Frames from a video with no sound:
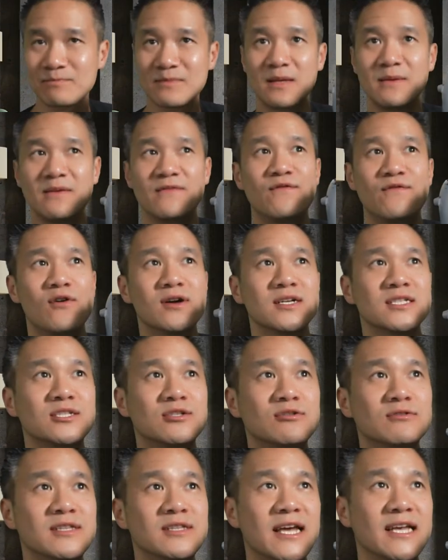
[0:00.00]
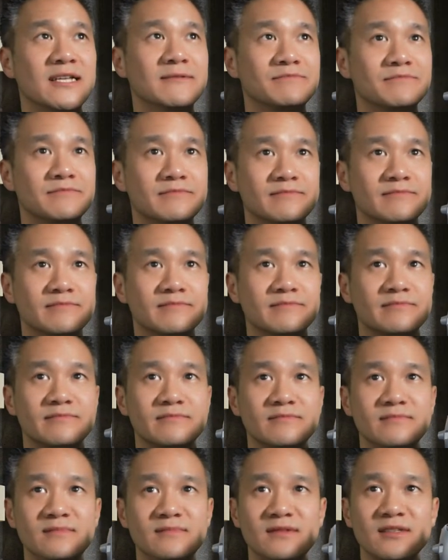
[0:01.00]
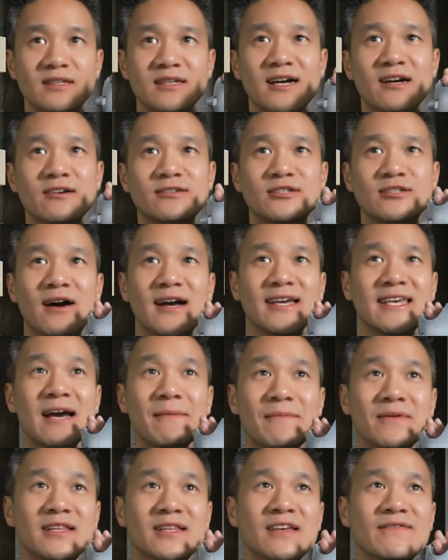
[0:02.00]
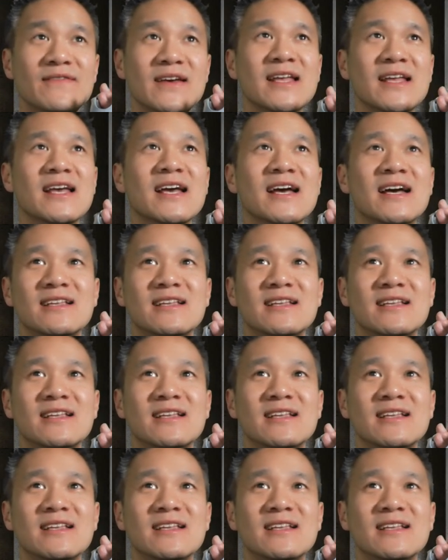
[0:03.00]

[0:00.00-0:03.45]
Before it's too late. Uh, so I can't believe it.